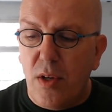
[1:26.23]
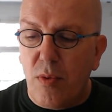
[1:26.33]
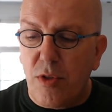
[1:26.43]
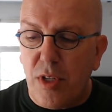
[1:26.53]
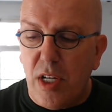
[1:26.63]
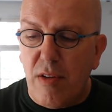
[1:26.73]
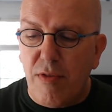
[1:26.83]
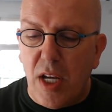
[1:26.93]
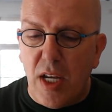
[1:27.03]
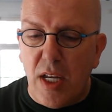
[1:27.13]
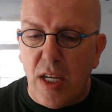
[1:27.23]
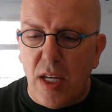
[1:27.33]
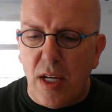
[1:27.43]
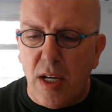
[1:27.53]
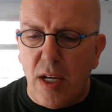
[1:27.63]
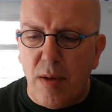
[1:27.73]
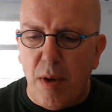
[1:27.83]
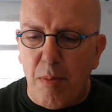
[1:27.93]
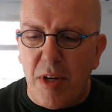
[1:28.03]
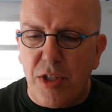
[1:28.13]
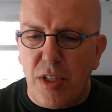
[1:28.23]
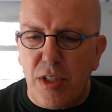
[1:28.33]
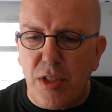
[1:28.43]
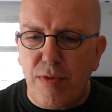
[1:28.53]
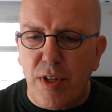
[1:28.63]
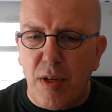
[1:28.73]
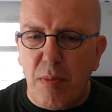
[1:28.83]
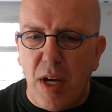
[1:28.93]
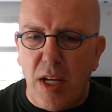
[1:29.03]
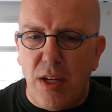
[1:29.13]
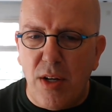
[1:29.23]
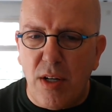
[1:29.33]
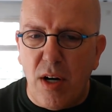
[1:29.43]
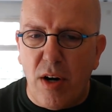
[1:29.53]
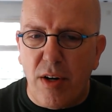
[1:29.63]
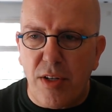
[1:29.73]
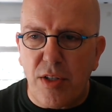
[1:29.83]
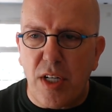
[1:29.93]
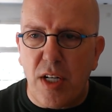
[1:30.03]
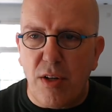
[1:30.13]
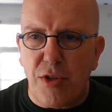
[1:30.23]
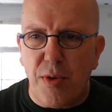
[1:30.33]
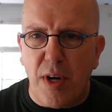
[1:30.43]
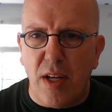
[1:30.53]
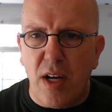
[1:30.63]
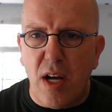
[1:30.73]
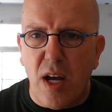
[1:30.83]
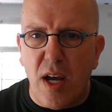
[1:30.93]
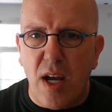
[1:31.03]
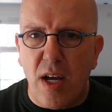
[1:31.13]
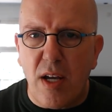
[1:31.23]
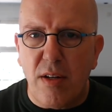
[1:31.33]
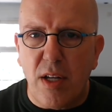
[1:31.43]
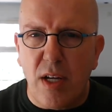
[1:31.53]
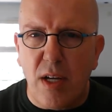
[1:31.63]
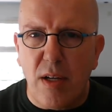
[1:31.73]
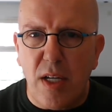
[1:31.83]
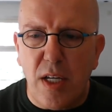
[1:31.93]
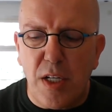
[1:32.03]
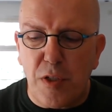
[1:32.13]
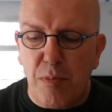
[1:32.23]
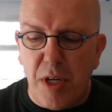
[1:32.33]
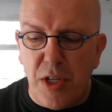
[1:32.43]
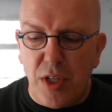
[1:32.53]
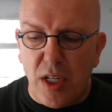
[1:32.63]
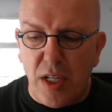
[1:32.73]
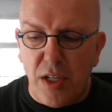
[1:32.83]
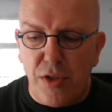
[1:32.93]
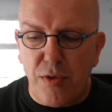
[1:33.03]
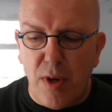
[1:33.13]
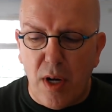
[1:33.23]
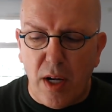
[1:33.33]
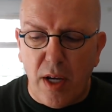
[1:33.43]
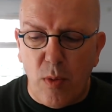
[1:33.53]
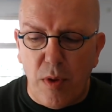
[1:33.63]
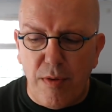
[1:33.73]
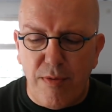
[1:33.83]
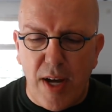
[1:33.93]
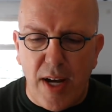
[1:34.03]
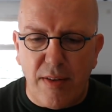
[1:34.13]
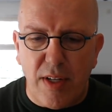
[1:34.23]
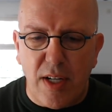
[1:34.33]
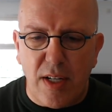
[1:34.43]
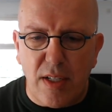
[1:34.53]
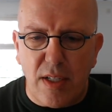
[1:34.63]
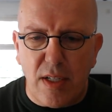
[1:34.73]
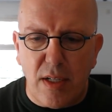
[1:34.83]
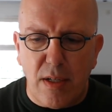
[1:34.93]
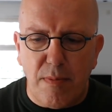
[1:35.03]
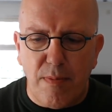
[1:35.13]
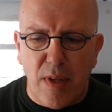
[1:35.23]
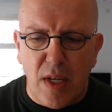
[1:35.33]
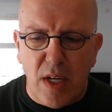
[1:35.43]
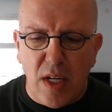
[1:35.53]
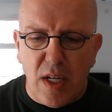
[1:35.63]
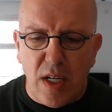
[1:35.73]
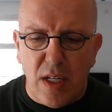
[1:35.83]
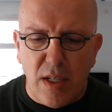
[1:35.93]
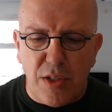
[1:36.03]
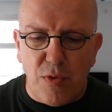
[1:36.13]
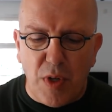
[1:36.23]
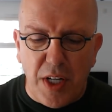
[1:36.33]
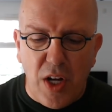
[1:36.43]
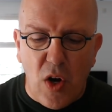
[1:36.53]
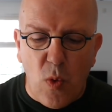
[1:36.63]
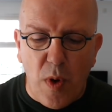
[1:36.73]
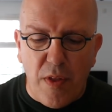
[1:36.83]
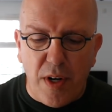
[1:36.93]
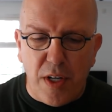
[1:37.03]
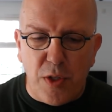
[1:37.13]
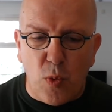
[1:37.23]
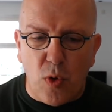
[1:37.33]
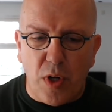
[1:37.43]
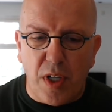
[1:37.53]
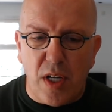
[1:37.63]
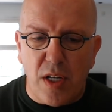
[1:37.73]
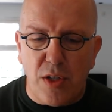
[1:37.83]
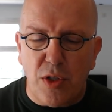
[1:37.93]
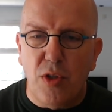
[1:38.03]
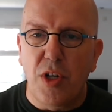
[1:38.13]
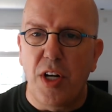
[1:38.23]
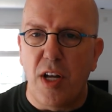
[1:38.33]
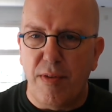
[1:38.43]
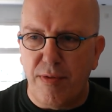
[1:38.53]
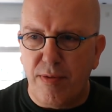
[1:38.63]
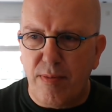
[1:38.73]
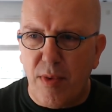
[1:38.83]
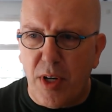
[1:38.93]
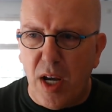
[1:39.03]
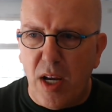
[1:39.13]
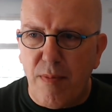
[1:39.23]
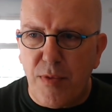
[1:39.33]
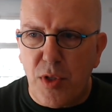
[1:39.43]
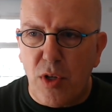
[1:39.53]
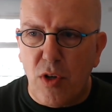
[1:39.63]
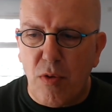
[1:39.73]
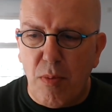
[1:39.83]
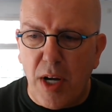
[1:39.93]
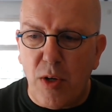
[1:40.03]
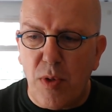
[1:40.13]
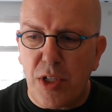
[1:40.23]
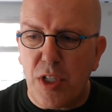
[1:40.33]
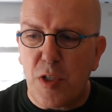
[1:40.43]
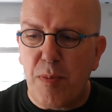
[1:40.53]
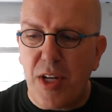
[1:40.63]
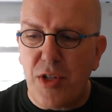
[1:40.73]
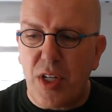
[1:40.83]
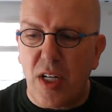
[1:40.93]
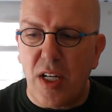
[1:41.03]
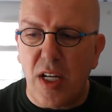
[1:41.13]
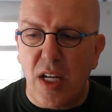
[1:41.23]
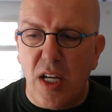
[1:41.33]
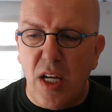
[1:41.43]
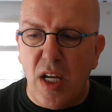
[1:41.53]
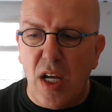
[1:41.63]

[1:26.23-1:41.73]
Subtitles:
received a message from a young artist in Australia, and he is basically struggling with the fact that he doesn't really know whether his work is good enough. Okay, so my question is basically,